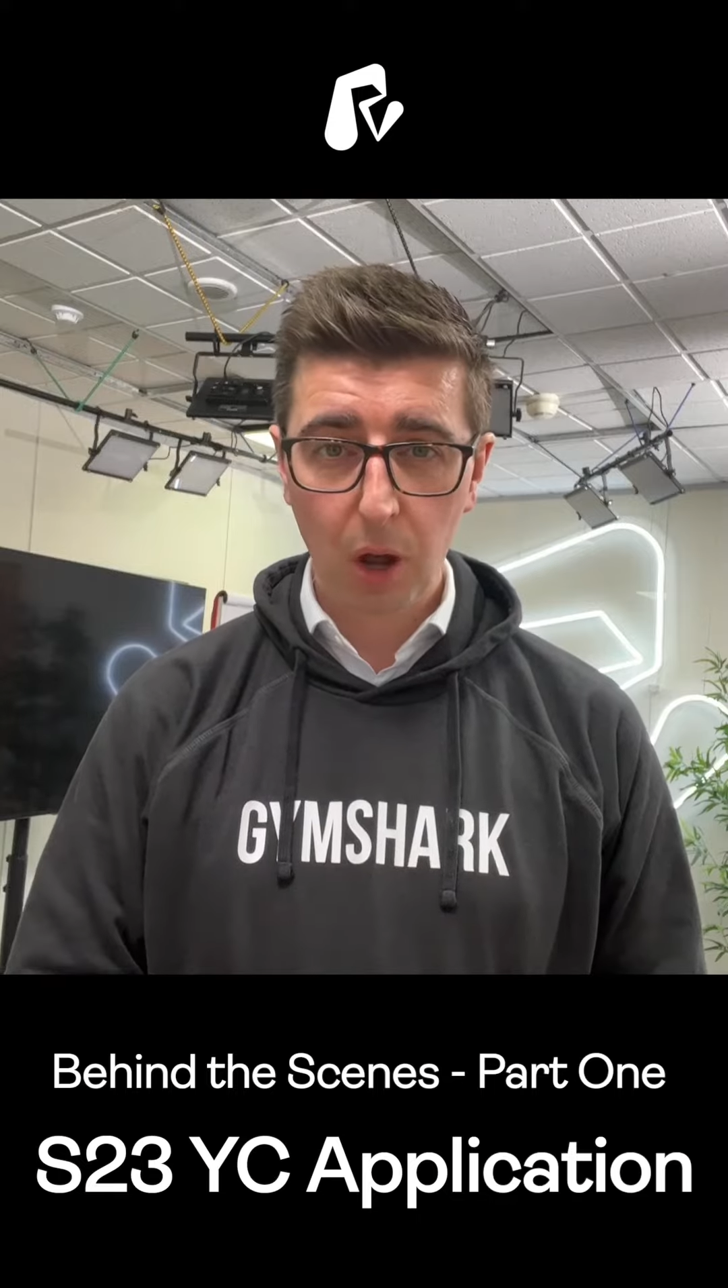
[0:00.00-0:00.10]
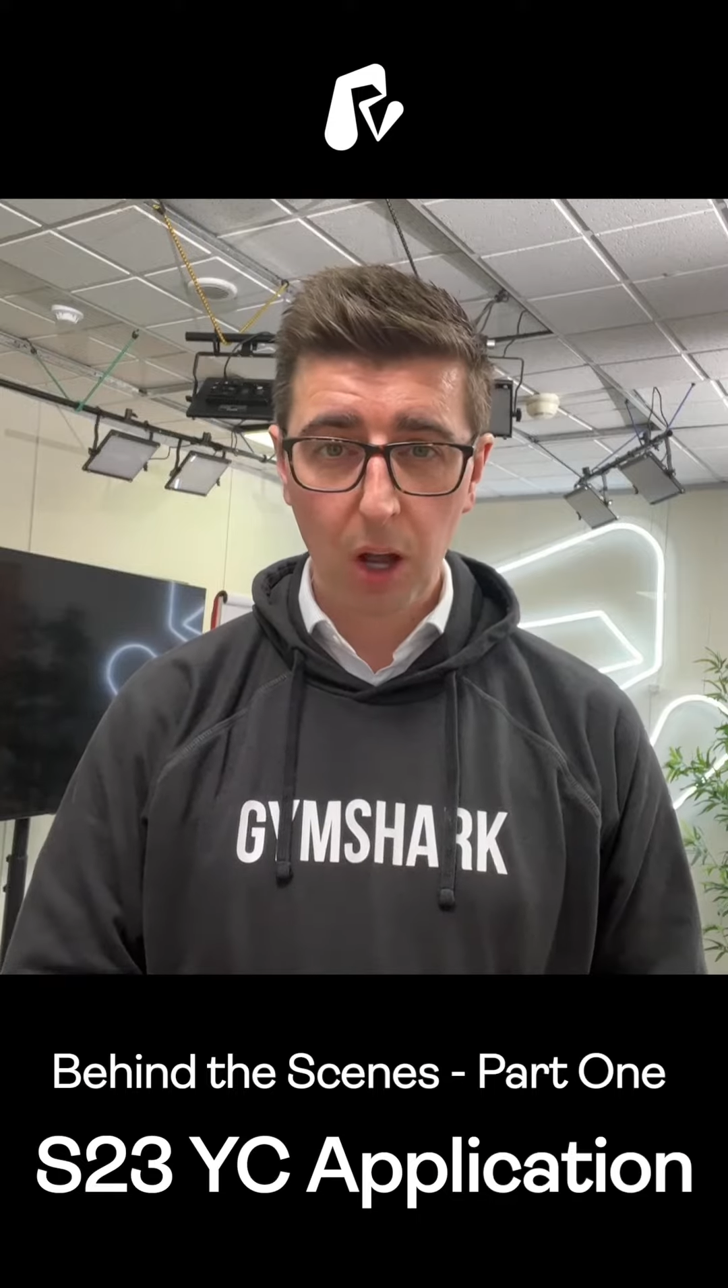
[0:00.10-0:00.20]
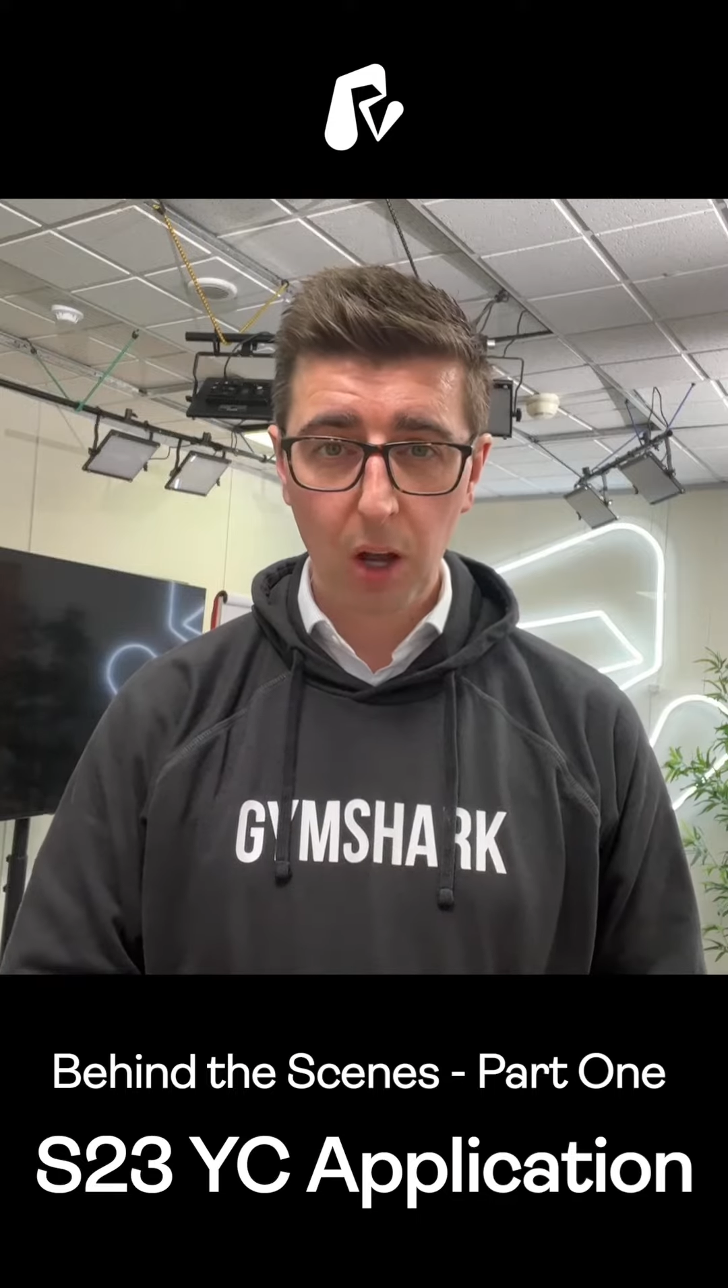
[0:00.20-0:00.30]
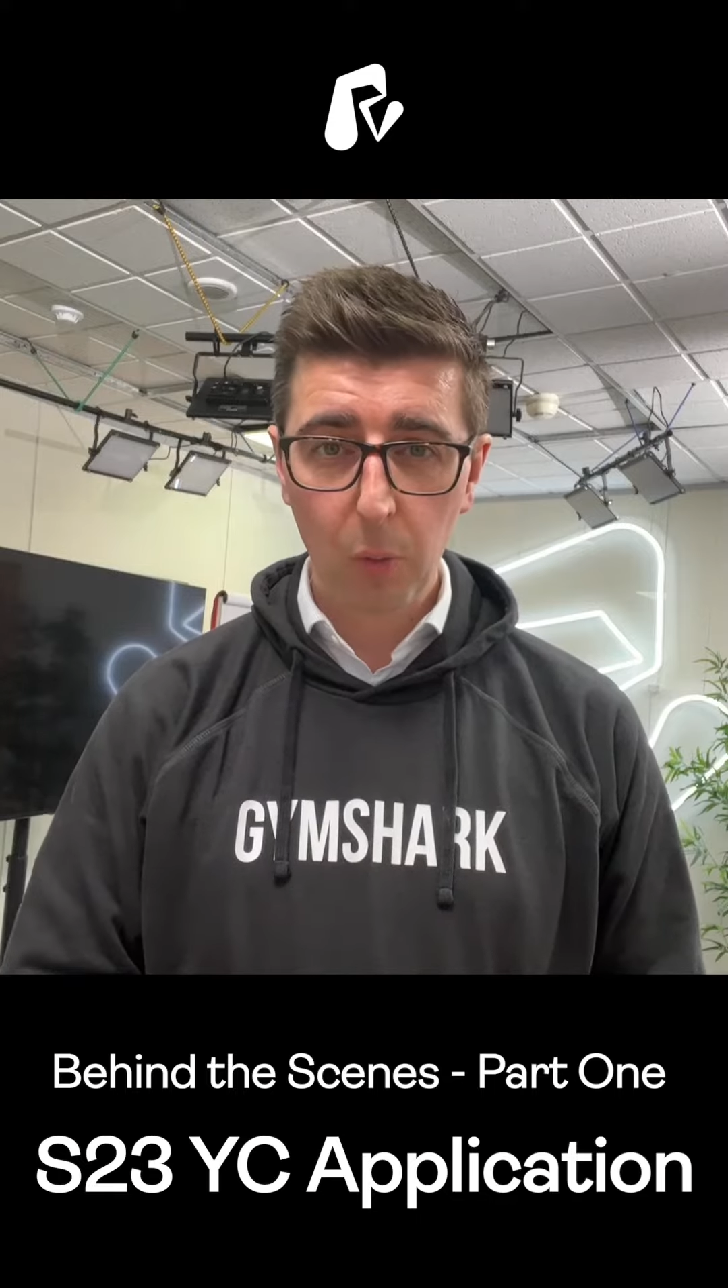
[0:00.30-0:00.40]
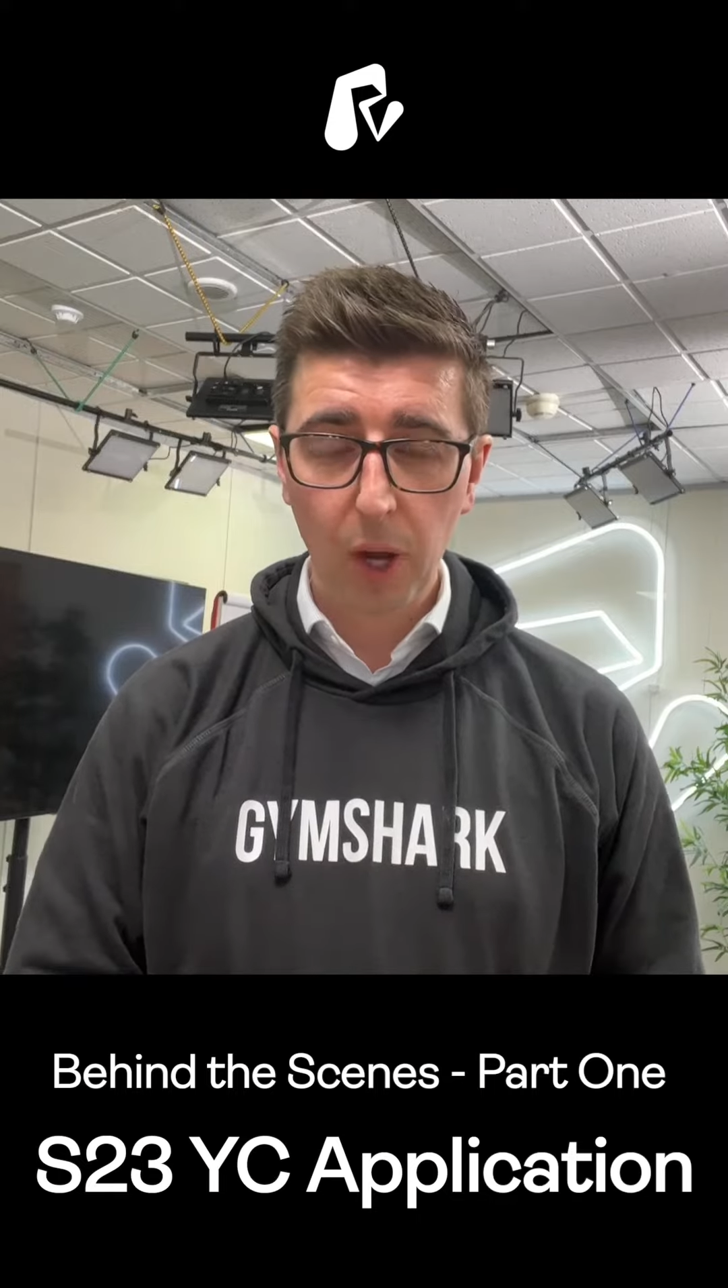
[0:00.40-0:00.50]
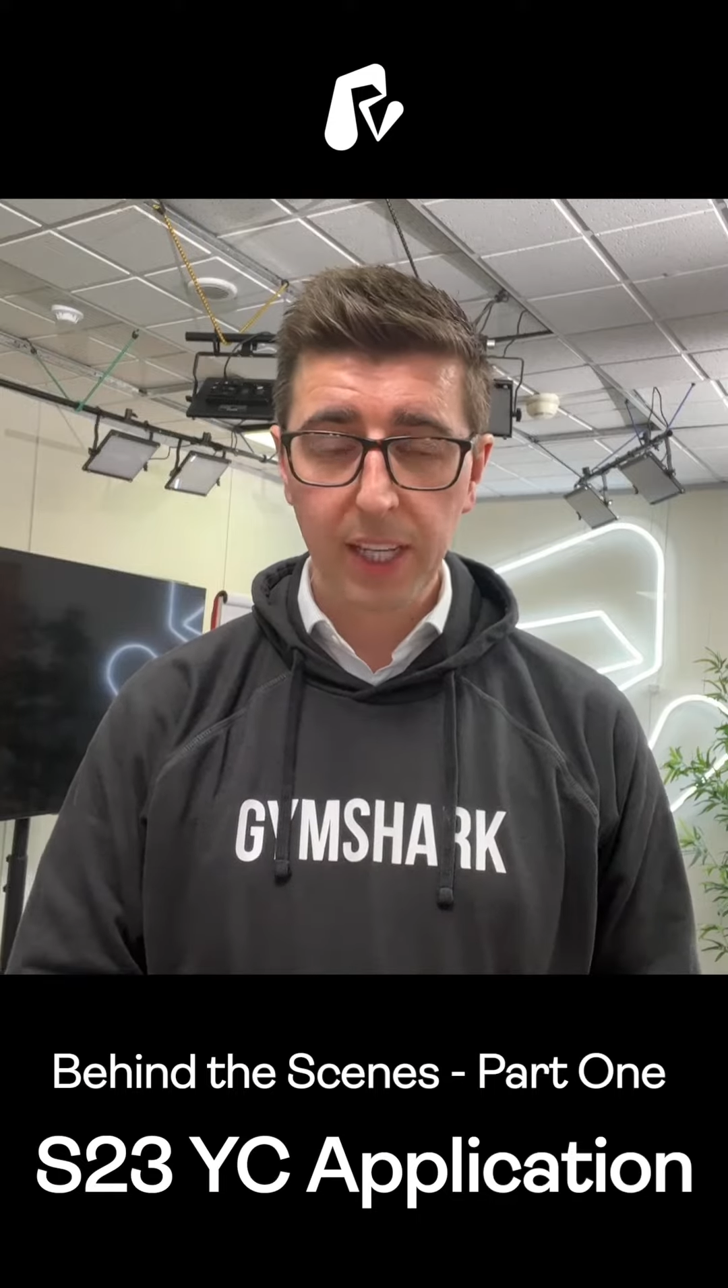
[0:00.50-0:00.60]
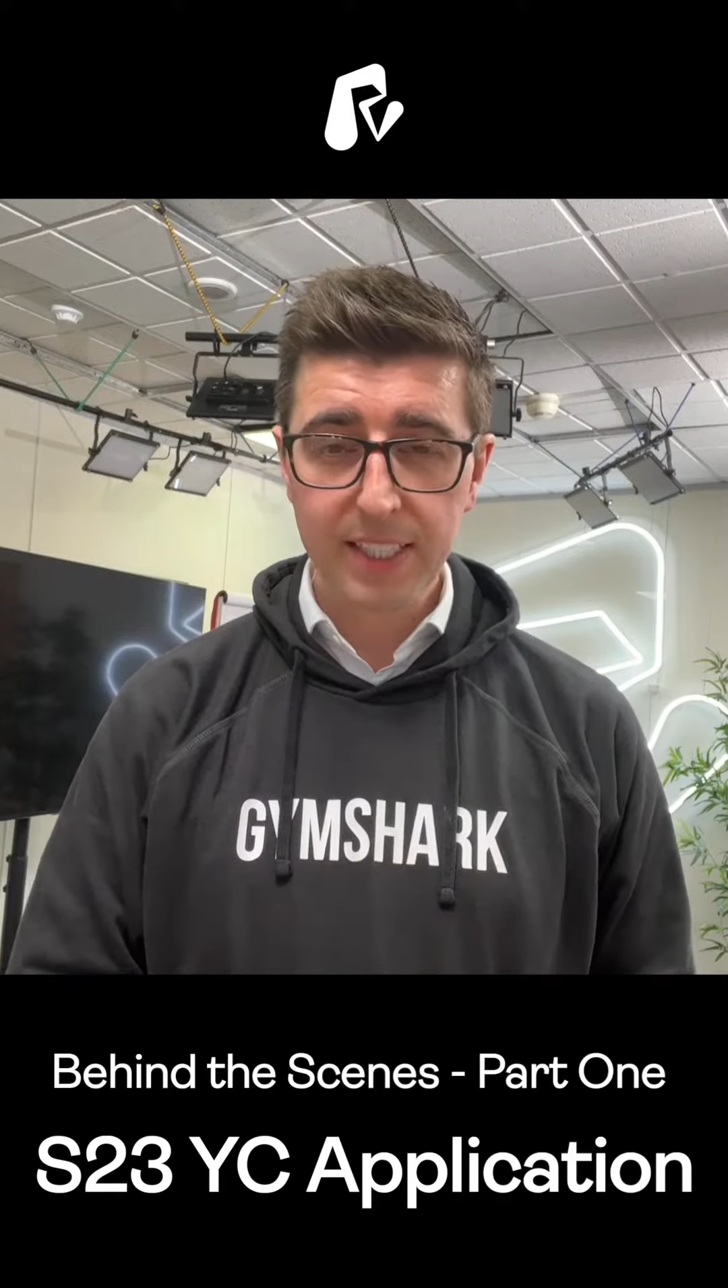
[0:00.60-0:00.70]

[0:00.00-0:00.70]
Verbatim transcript: our Y